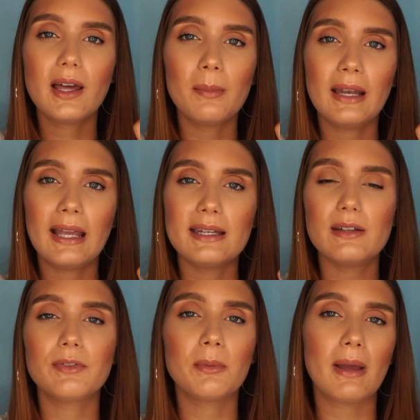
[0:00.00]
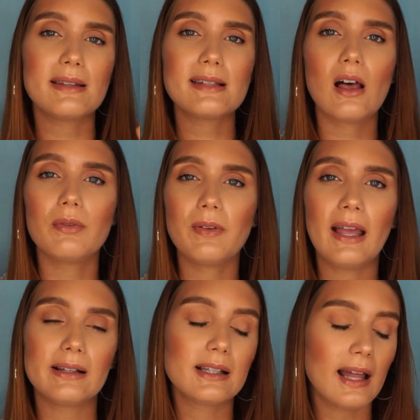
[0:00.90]
come in handy for myself
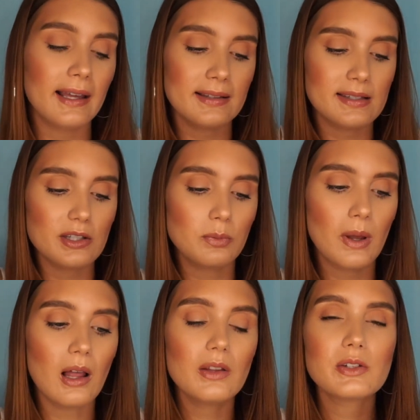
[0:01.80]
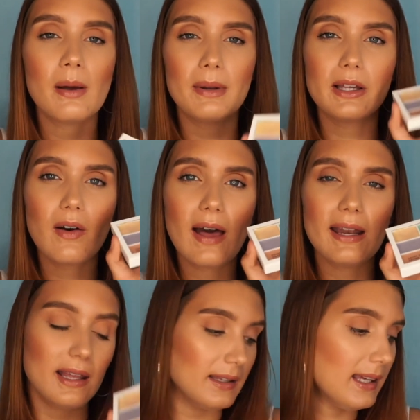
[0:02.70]
and clients as well, so I'm going to go ahead
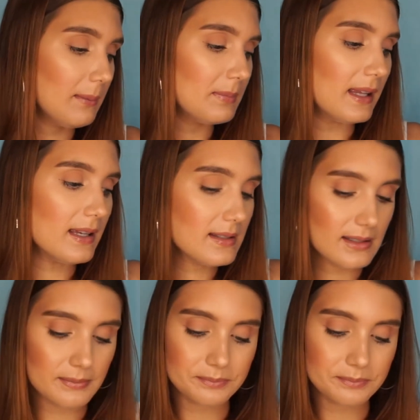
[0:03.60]
and keep this.